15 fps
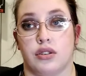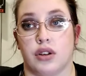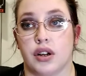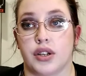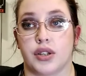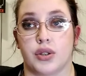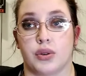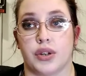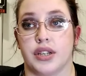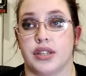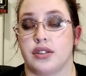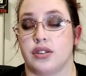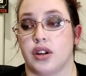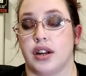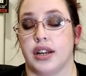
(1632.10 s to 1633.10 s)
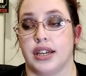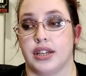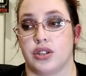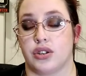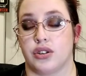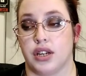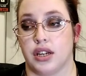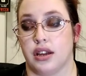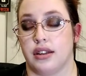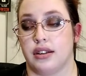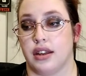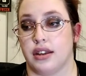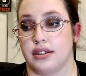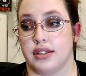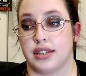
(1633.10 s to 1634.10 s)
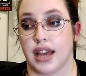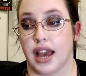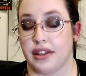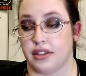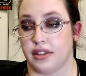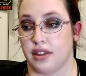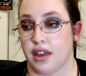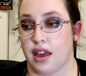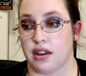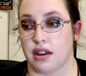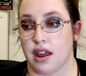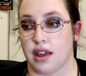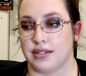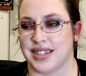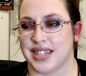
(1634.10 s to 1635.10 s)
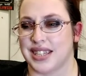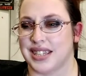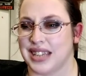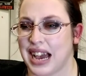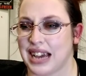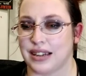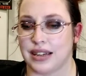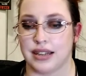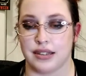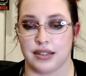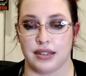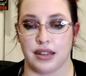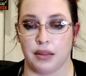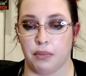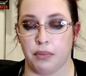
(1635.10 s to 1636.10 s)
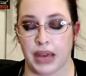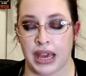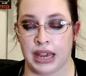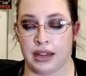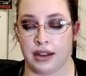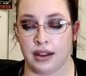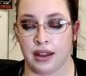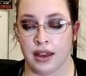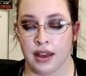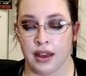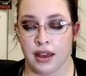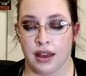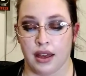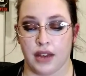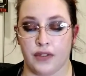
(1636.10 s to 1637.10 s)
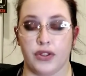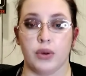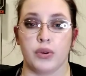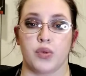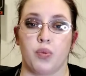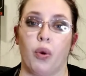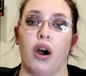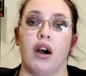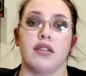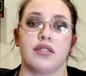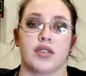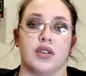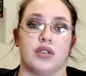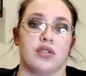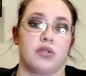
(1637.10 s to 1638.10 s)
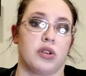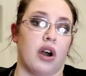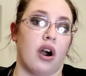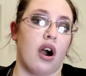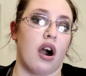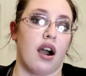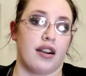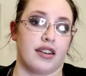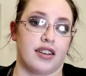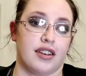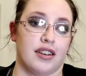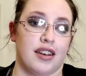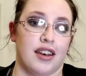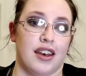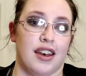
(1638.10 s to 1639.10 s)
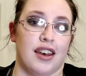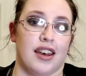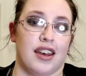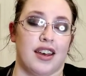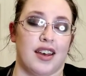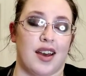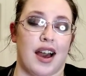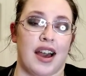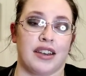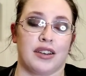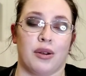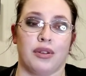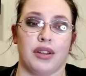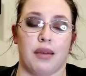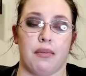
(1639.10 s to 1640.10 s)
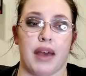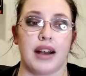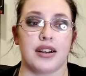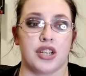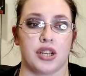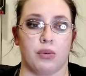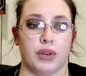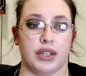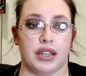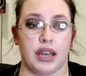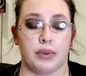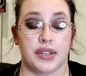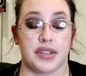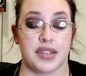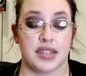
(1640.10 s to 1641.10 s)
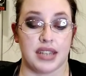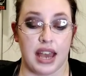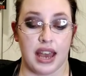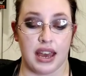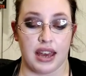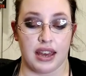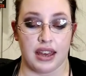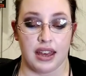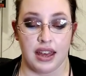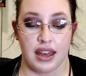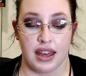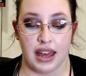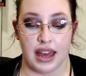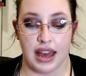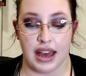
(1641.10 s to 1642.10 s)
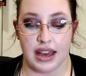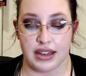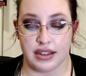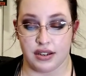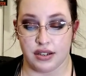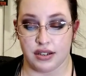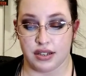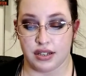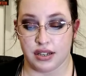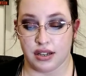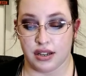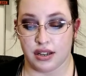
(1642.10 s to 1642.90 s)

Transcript: dark stories and dark history and, and death and, and sadness and pain, if those walls could talk, I could only imagine what they would say. And